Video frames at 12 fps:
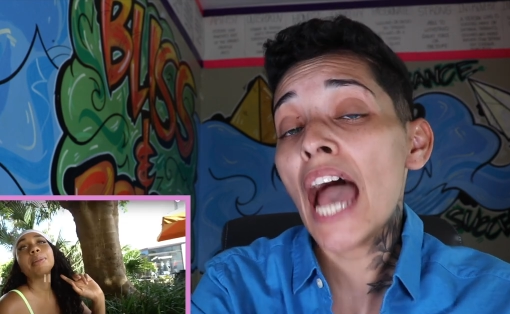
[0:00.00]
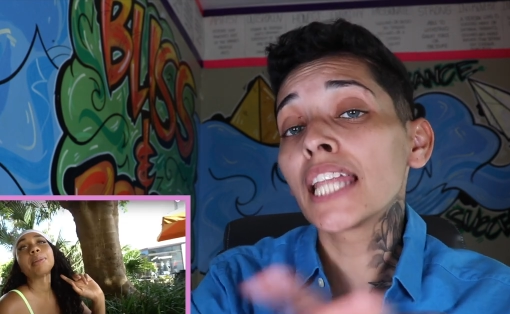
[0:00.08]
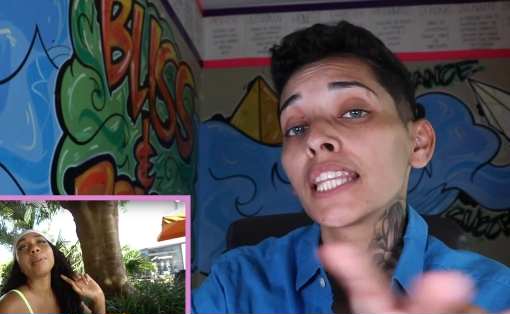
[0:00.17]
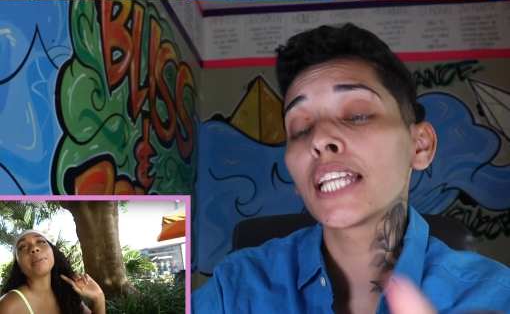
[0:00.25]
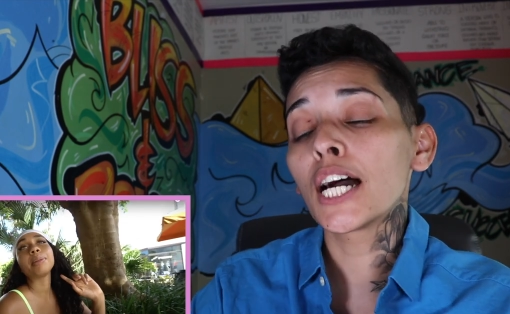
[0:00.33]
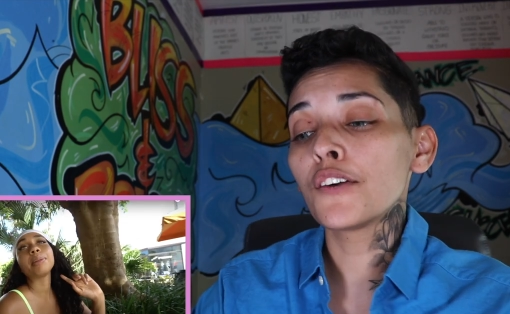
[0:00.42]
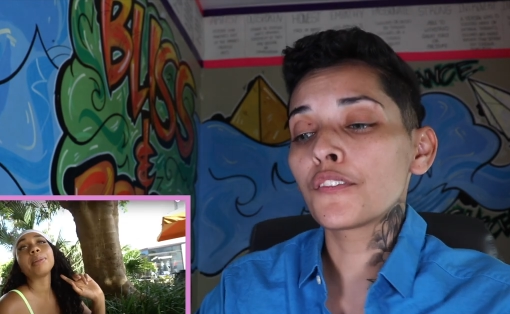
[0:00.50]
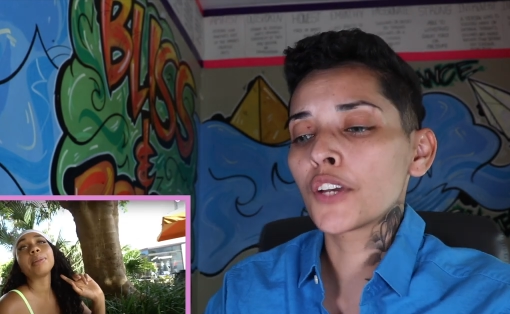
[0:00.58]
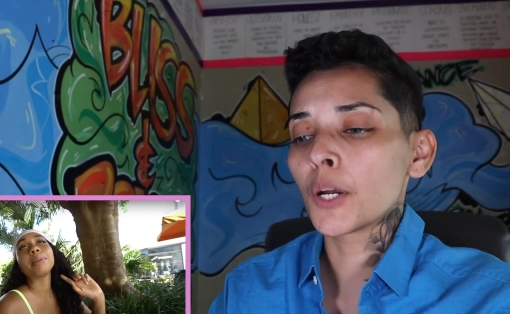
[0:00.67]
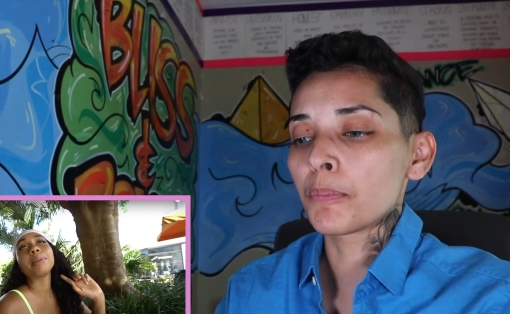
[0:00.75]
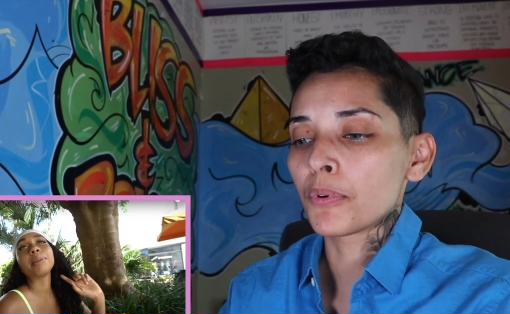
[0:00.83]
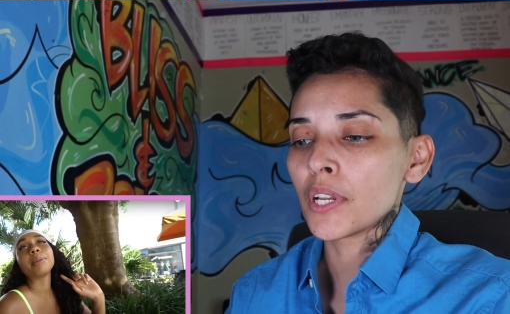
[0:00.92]
Speaker 1: I
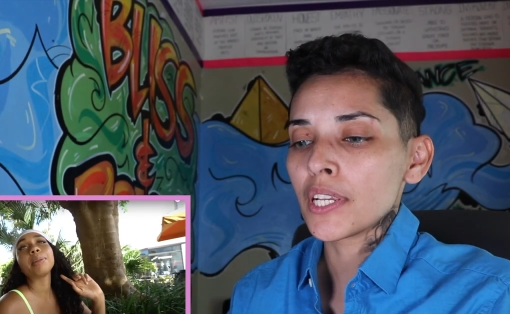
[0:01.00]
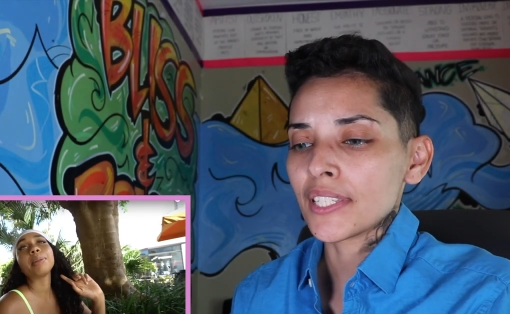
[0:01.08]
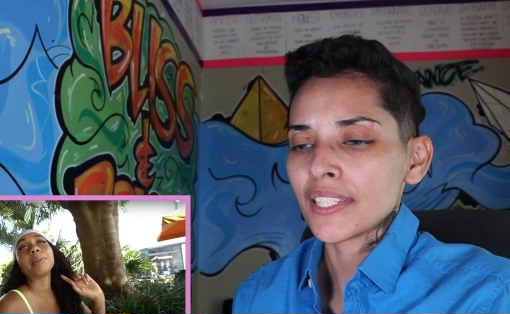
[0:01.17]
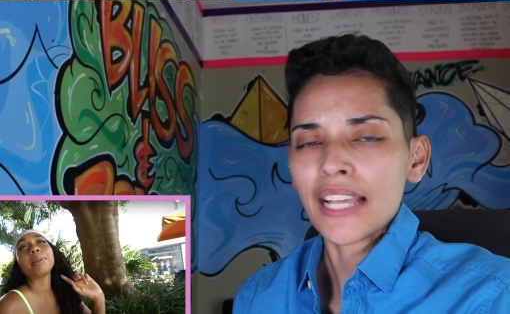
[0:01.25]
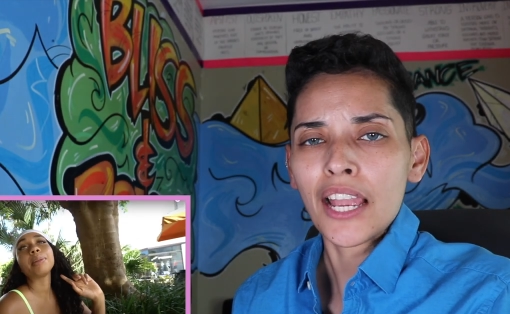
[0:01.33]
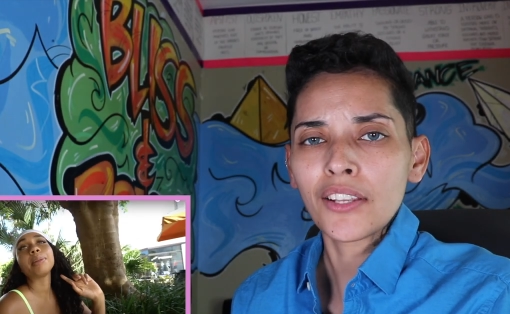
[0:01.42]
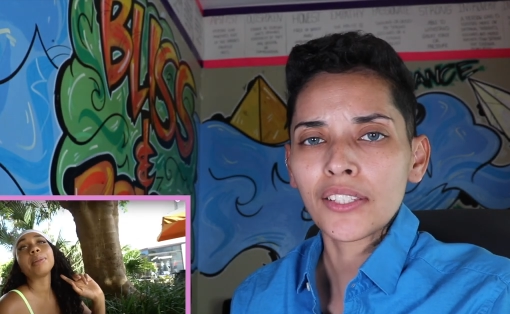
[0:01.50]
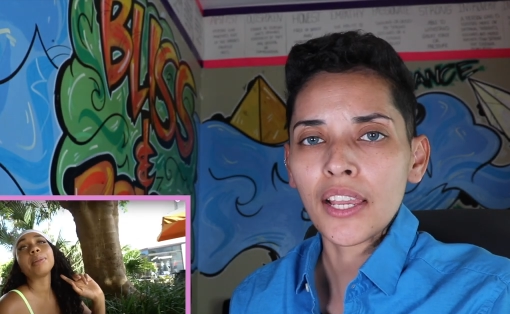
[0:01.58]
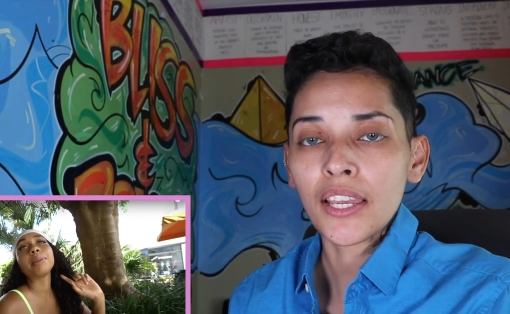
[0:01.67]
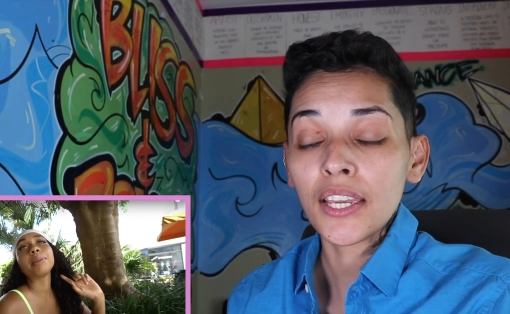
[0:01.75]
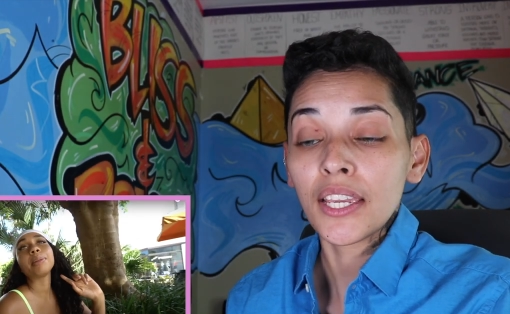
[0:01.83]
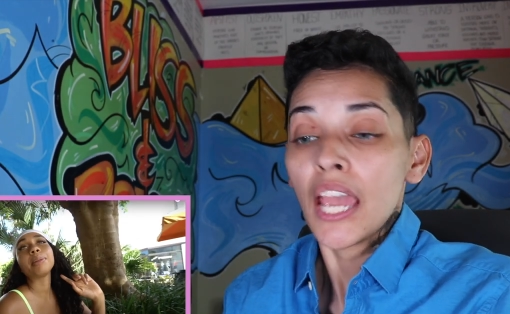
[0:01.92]
love caprese. Is that how you
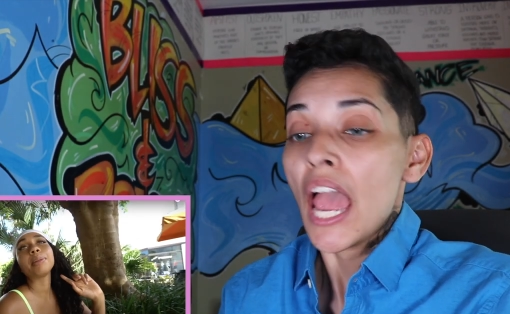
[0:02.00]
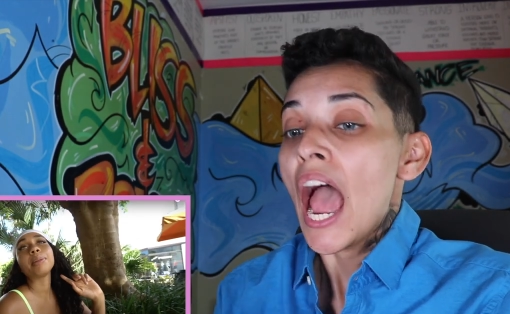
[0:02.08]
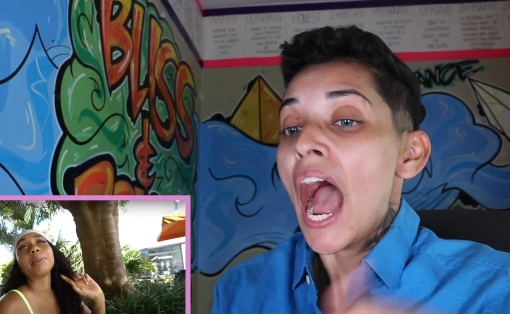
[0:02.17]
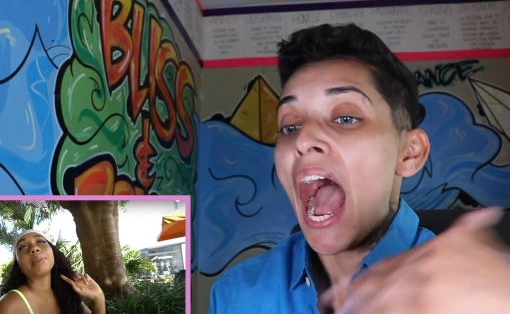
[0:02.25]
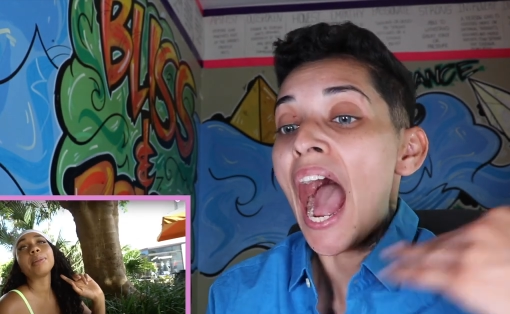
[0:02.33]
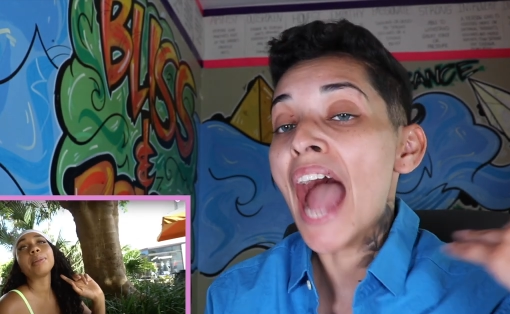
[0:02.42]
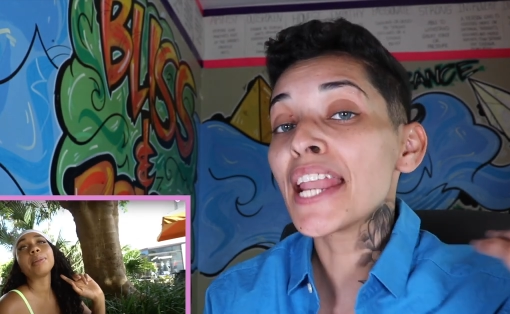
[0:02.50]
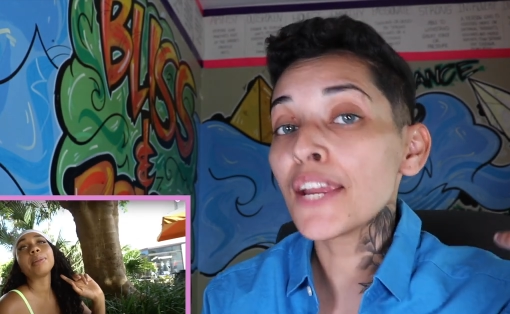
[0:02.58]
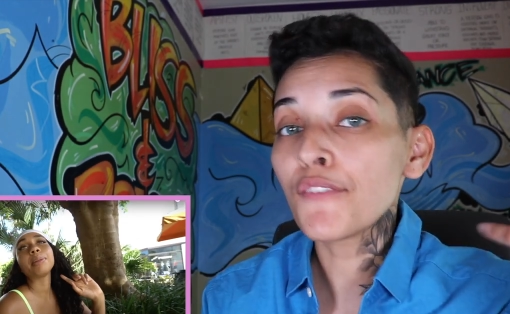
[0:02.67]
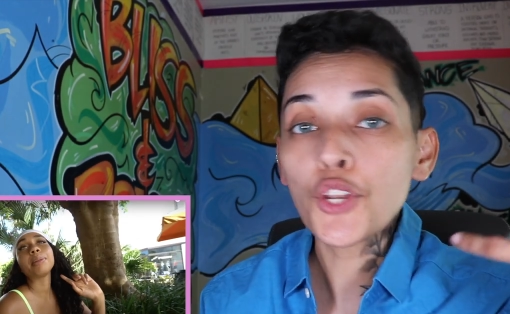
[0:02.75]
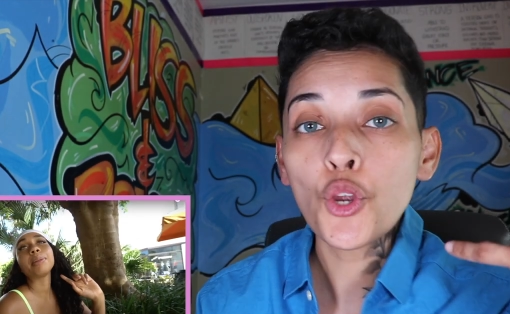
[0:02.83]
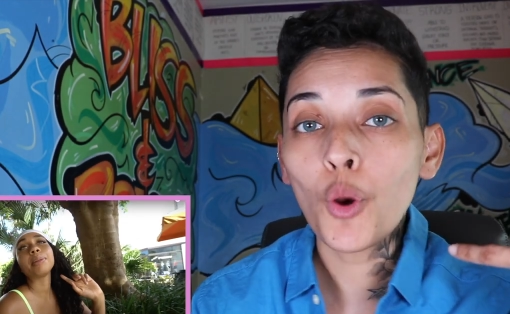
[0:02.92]
say it? I
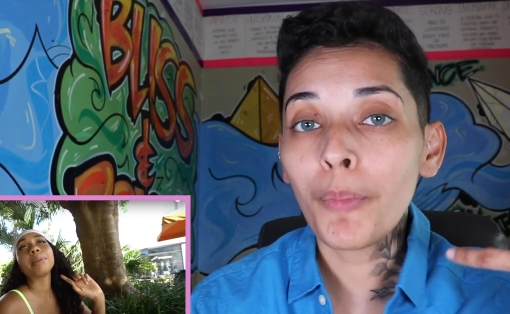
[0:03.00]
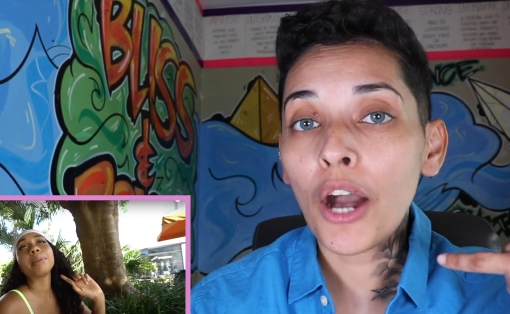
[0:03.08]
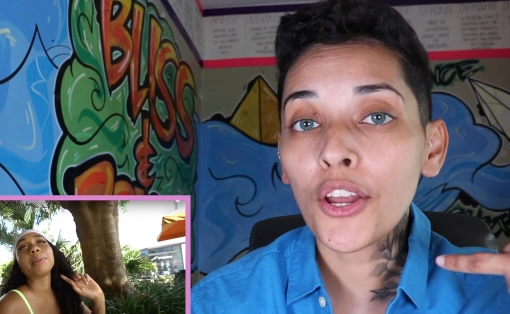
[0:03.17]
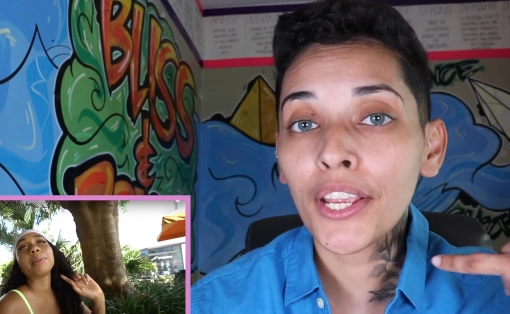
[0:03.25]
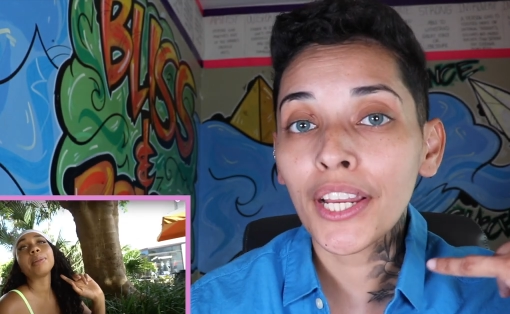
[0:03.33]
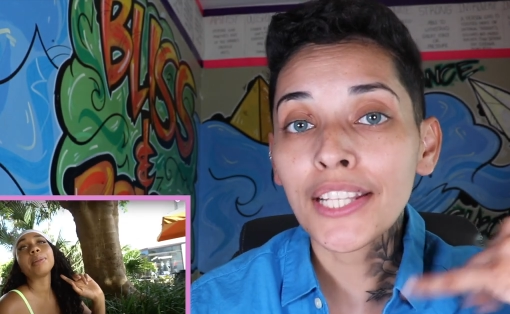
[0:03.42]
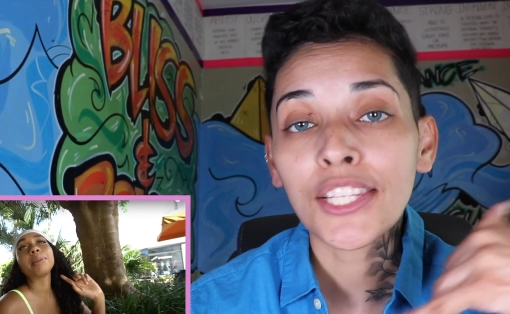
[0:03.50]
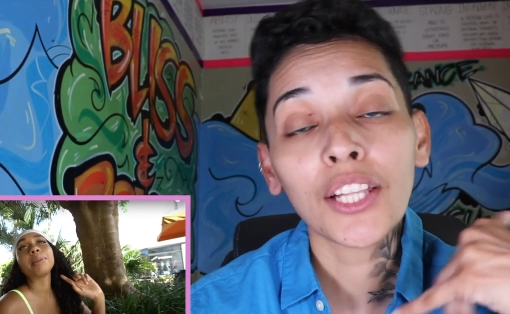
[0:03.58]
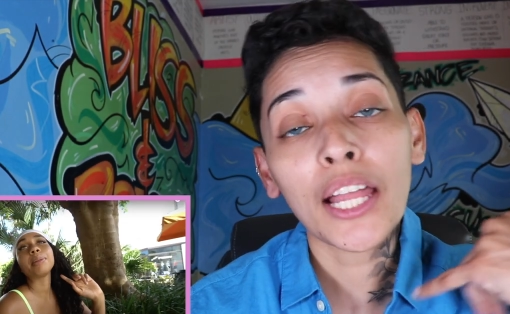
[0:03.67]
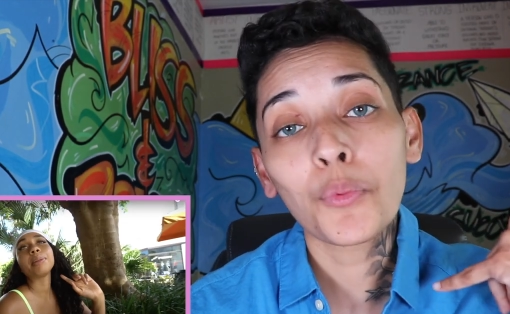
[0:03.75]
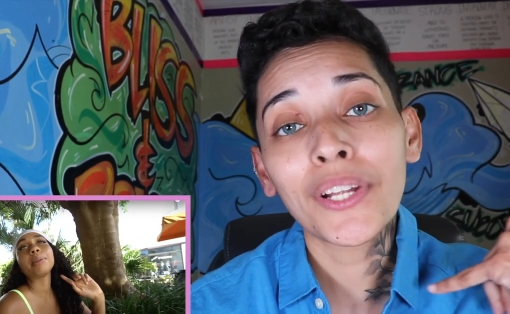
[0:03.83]
never knew about it until I